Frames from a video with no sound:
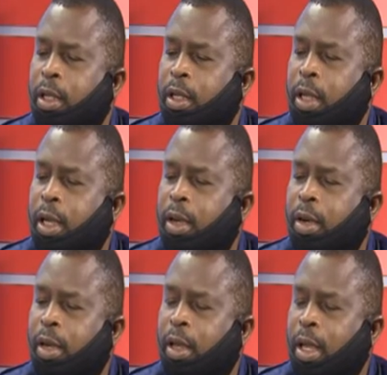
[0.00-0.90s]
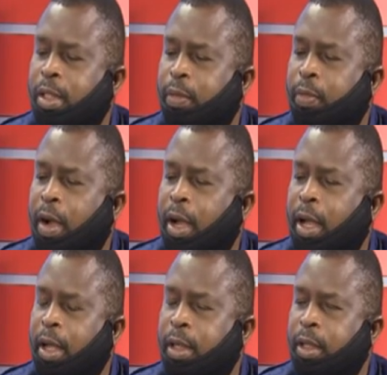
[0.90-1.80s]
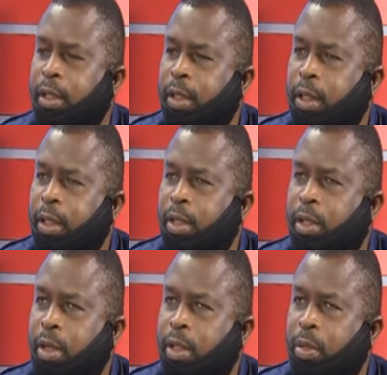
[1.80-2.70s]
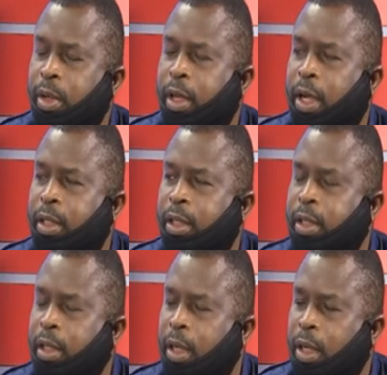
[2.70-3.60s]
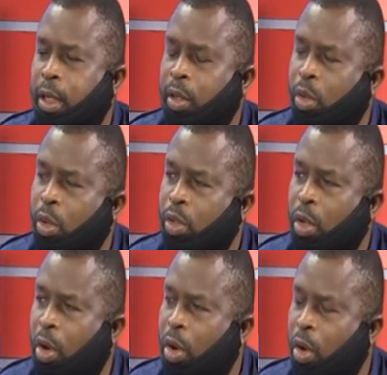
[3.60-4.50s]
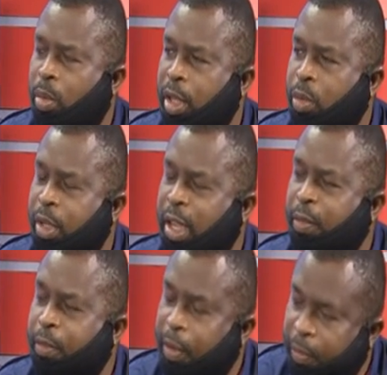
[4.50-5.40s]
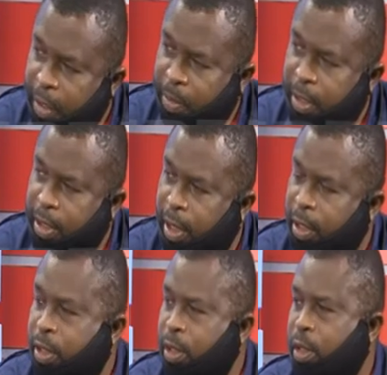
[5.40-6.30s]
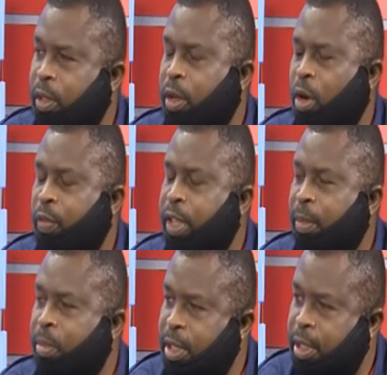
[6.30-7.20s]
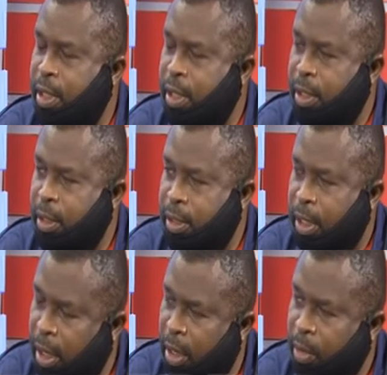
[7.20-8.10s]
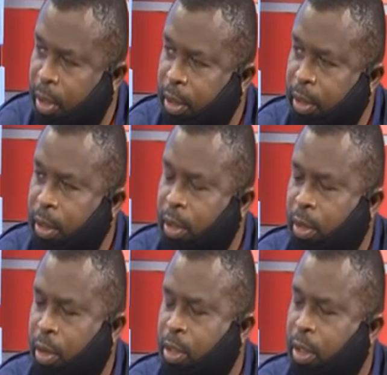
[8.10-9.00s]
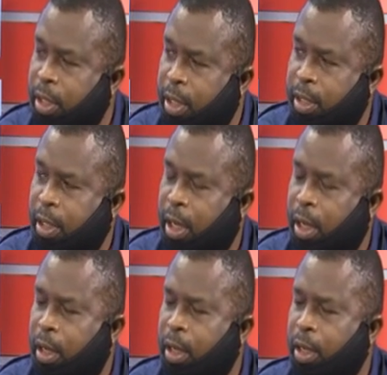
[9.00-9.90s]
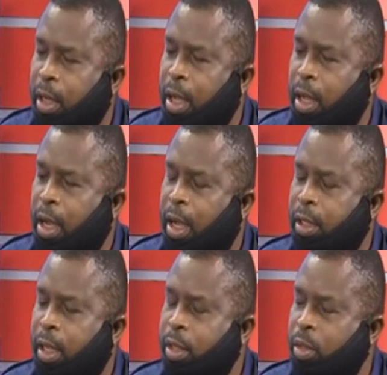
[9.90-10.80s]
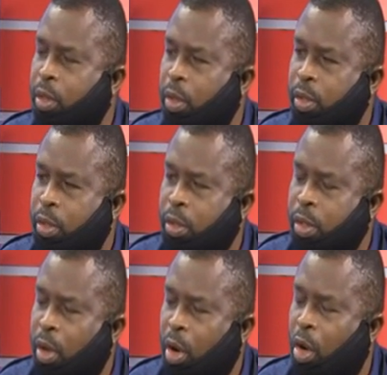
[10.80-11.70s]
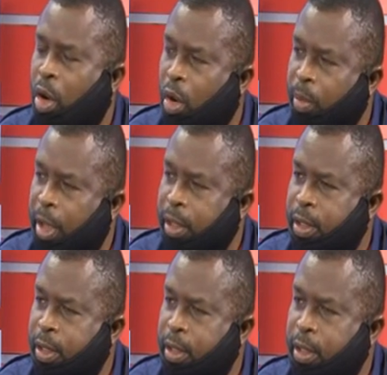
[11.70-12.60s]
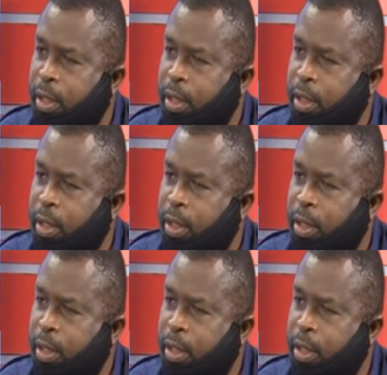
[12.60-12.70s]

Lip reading: they classify in such a way that those on commons will get 50% of their basic salary, consolidated salary, and then those on commons